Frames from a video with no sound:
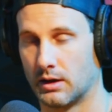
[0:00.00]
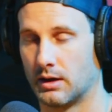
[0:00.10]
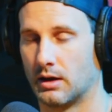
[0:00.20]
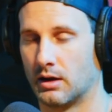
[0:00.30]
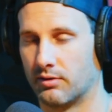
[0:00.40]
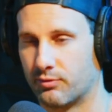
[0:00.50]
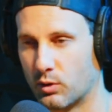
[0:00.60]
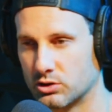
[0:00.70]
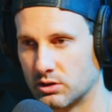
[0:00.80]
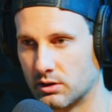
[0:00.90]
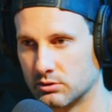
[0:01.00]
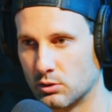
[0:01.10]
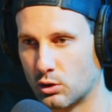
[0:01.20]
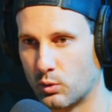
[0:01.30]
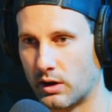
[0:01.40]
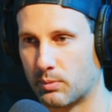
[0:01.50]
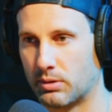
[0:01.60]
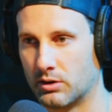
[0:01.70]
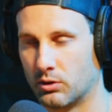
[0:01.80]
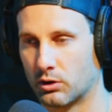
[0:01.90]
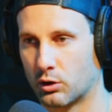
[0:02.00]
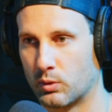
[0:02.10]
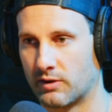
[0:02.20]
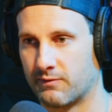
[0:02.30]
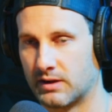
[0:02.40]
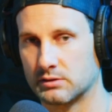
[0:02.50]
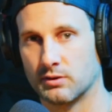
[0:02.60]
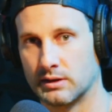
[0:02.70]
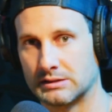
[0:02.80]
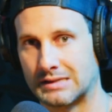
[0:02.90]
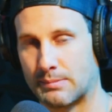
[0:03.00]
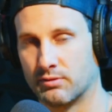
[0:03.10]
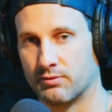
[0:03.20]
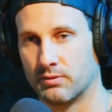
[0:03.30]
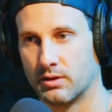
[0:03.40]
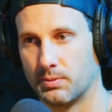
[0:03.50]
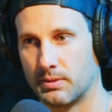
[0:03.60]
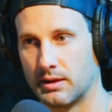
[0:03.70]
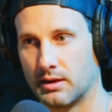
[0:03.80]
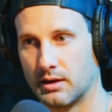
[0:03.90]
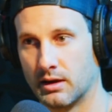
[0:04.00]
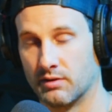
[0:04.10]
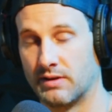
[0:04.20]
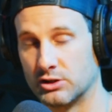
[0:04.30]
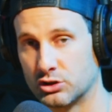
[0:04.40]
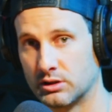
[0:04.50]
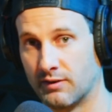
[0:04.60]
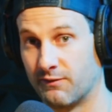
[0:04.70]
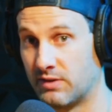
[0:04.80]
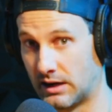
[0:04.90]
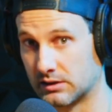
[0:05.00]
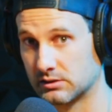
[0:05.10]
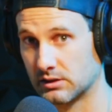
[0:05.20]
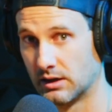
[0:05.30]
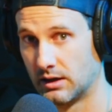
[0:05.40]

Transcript: And unfortunately, there's no quick pill or quick fix for this type of intervention and fix,